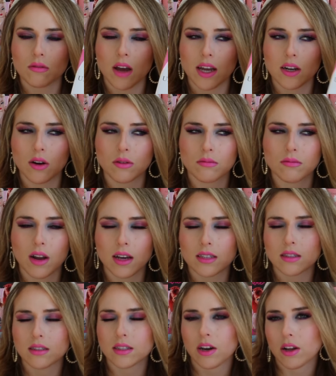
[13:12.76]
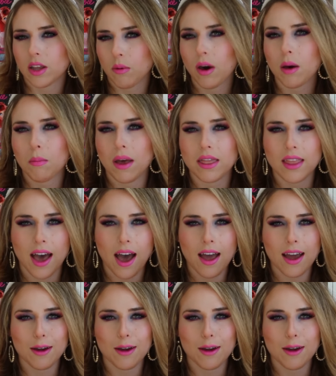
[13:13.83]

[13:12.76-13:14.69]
don't necessarily recommend that.